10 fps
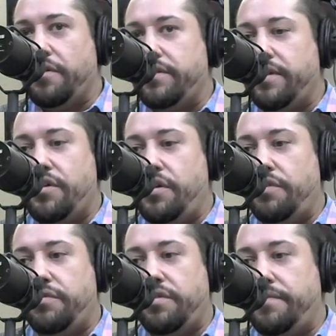that she
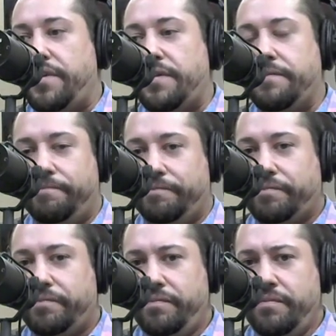used to be.
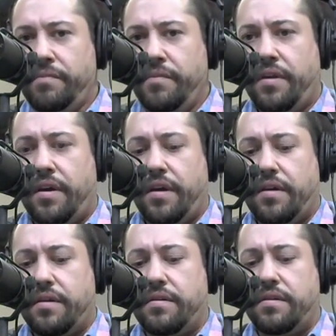
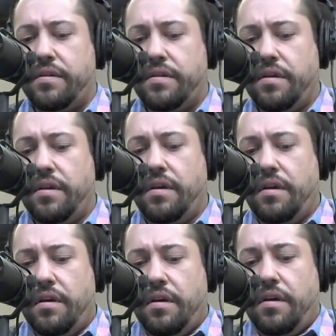And
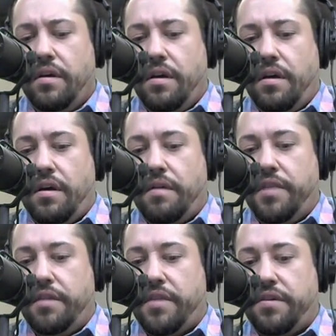me
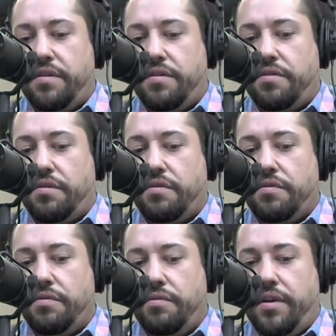and my sister,
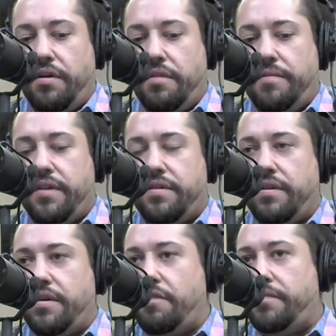we did our best to
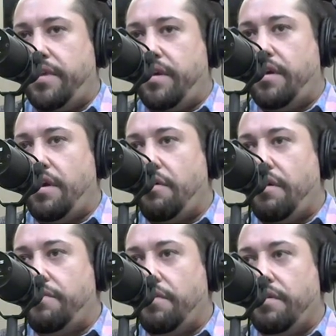help take care
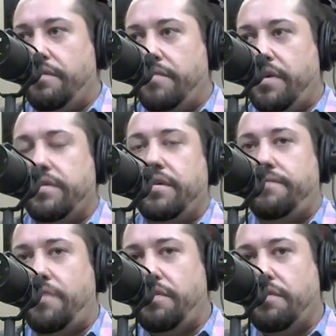of her, my
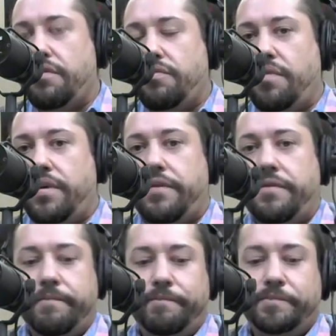stepfather as well.
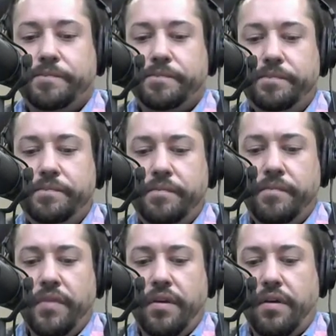
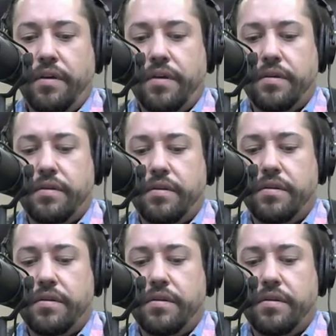And